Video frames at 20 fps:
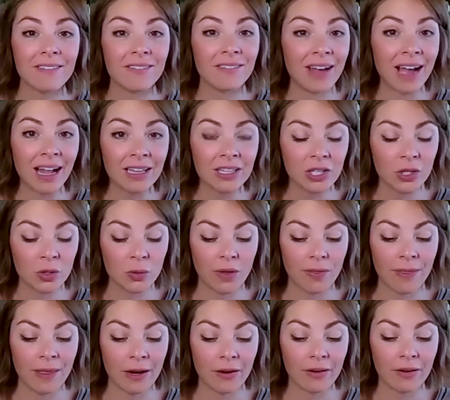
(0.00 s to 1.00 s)
value
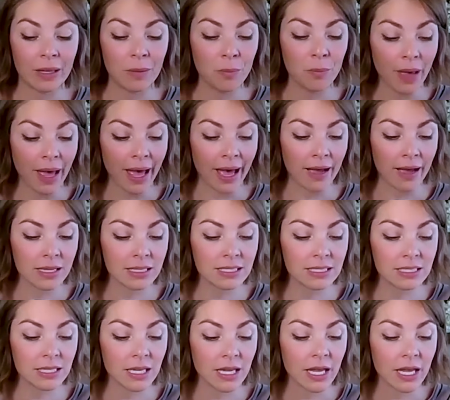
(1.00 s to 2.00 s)
their impact.